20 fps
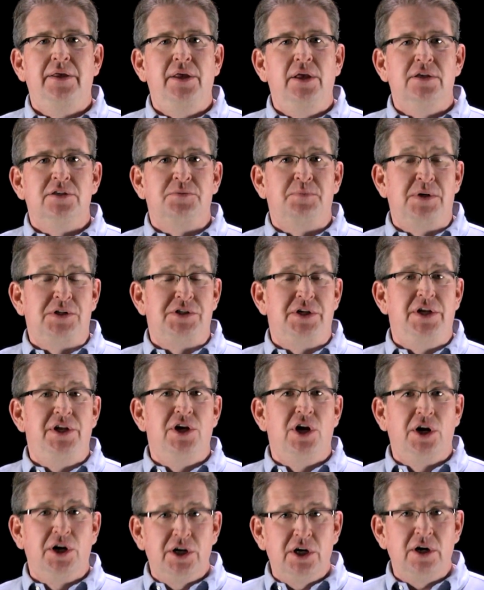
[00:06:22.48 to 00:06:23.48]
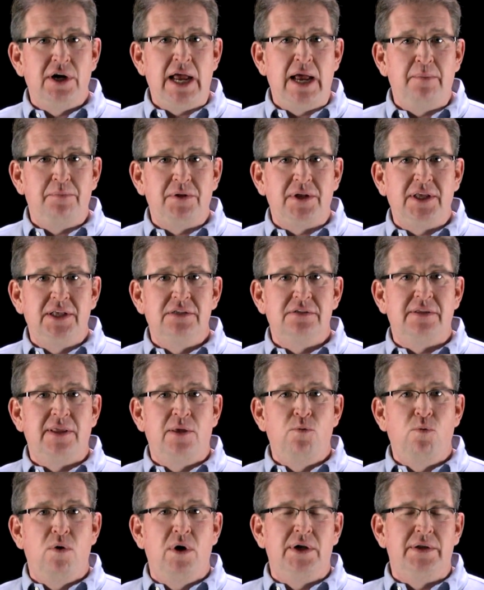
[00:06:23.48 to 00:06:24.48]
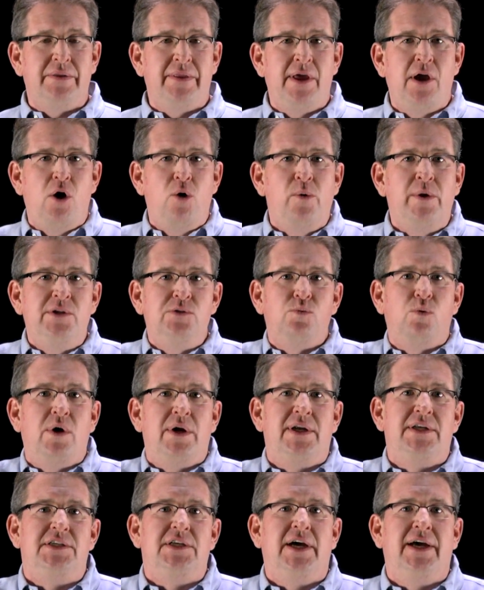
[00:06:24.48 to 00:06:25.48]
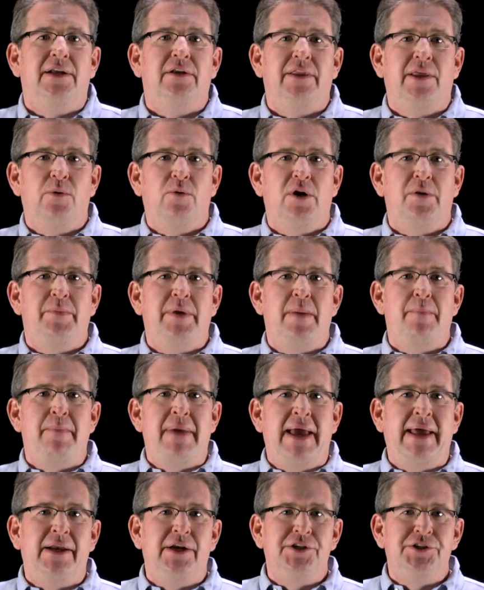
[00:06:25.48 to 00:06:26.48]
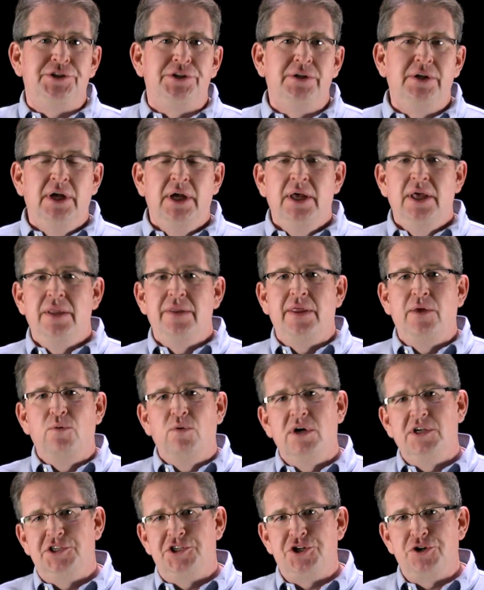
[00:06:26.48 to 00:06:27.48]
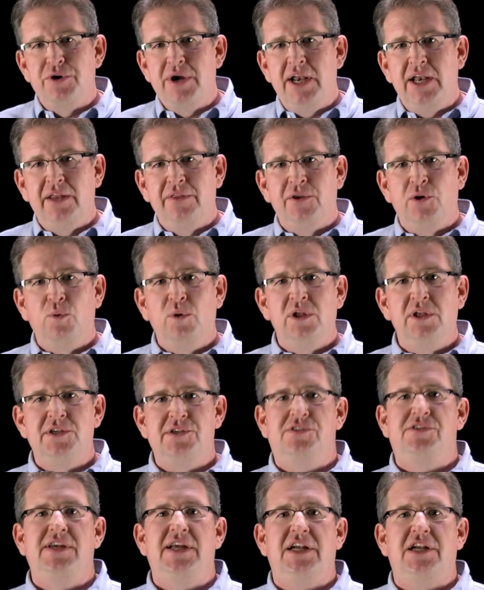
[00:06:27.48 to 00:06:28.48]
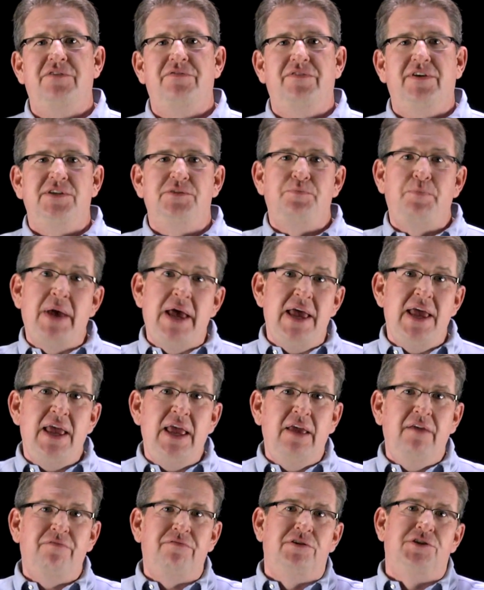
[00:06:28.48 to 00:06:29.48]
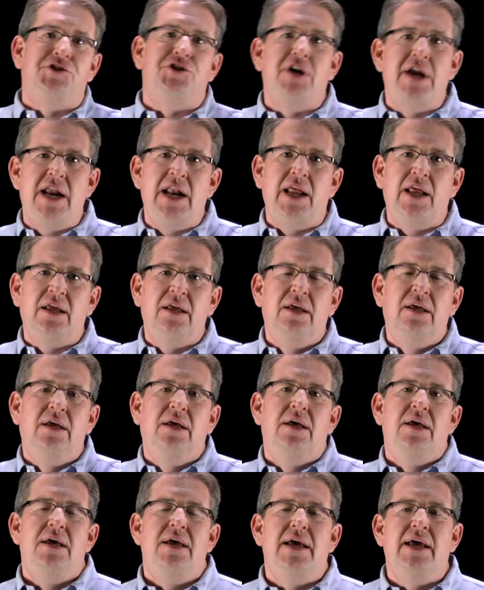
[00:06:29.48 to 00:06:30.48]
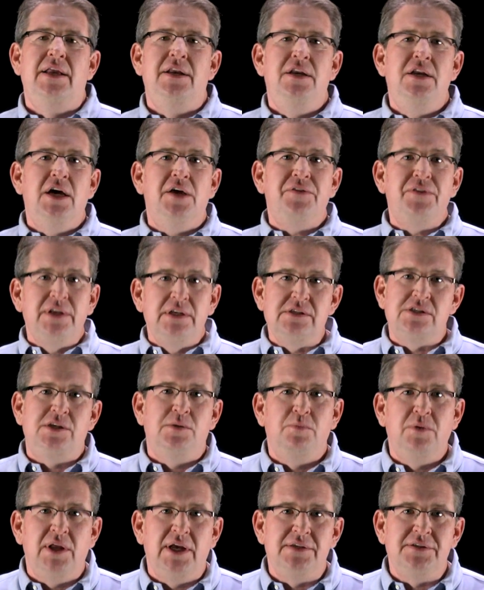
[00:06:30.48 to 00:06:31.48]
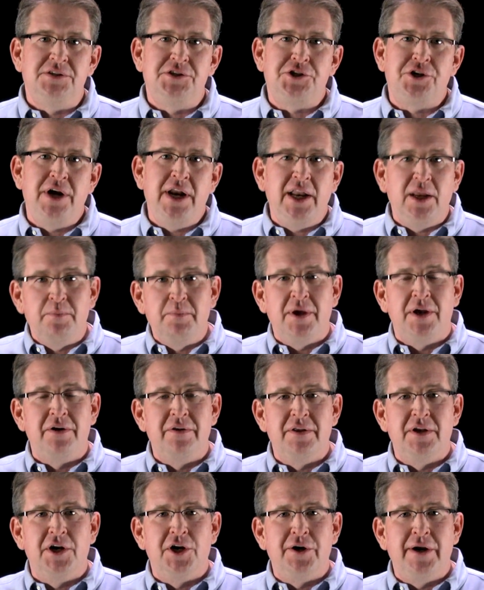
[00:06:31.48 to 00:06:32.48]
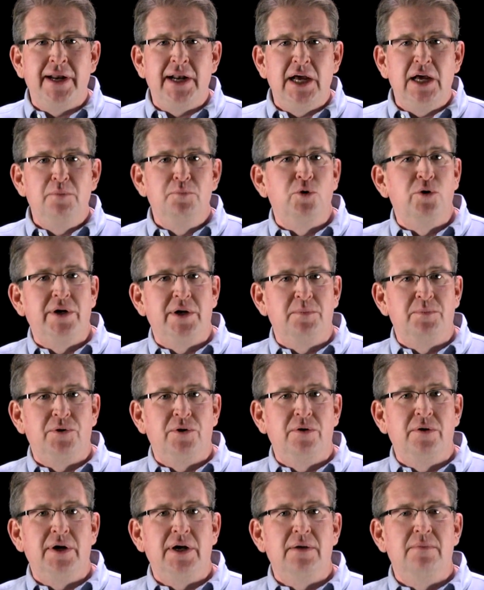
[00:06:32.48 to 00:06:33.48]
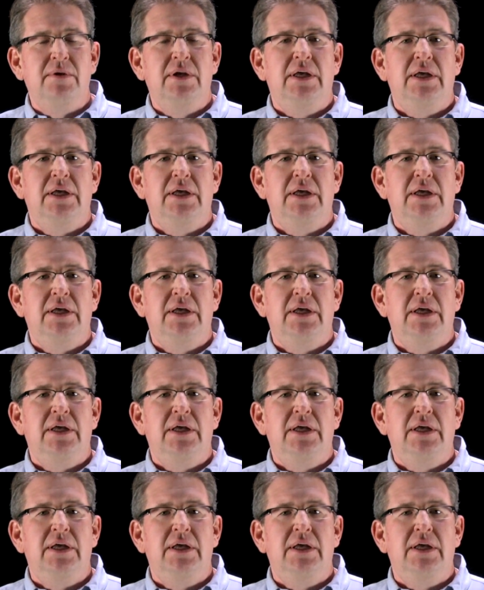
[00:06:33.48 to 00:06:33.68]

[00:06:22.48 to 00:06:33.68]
Especially younger applicants, they always want a title. They want to be a manager, they want training. They're willing to sacrifice pay for training. And nothing symbolizes training better than a great onboarding program.